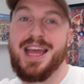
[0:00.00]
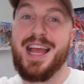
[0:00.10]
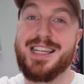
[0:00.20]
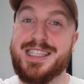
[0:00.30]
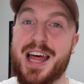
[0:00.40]

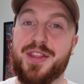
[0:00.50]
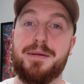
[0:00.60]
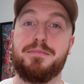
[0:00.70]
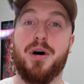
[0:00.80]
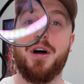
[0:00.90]
is that the
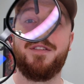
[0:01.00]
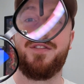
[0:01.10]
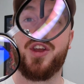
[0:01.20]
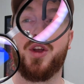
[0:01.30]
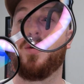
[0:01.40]
My
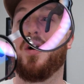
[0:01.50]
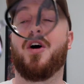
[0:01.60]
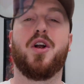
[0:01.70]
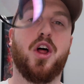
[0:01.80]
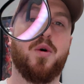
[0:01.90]
View
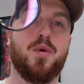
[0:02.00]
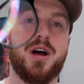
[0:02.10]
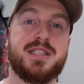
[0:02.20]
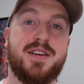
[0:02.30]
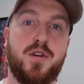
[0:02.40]
are a lot
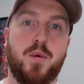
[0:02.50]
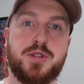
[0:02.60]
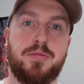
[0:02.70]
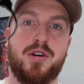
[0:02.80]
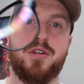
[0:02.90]
worse. If you
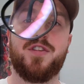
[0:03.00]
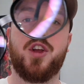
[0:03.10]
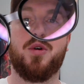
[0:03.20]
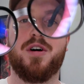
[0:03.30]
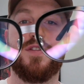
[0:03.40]
watch my
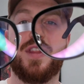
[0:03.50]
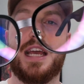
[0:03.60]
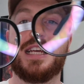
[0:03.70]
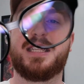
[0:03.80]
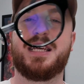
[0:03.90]
review of
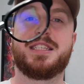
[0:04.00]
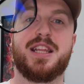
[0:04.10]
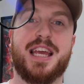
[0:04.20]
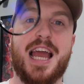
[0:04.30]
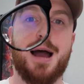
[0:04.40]
these are
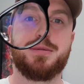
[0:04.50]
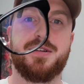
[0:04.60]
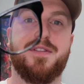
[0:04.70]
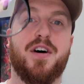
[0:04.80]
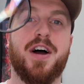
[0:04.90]
the
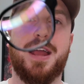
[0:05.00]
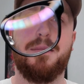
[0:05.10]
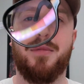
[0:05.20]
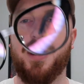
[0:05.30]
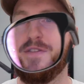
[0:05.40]
Captify
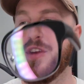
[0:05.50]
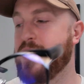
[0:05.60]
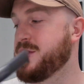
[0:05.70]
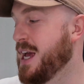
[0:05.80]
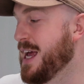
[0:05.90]
My
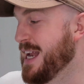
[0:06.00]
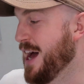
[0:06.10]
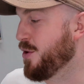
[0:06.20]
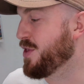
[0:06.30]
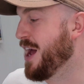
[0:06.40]
Views.
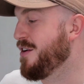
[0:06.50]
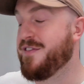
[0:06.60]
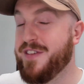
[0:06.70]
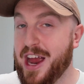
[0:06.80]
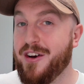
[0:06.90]
Now, they're
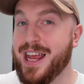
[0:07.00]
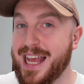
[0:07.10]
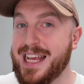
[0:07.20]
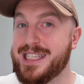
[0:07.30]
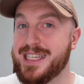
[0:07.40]
very
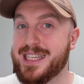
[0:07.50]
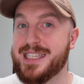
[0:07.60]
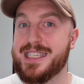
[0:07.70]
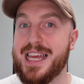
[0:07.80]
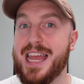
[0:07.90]
easy to
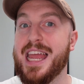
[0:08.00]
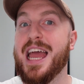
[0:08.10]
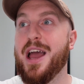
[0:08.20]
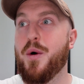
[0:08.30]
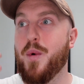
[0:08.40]
see
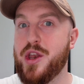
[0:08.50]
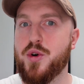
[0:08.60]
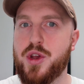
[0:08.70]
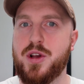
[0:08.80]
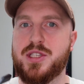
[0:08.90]
when you're
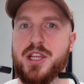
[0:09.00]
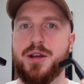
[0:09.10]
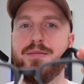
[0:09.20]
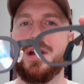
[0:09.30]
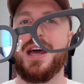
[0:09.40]
using
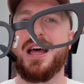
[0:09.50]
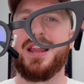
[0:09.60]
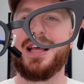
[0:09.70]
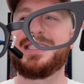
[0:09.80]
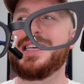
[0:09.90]
them. This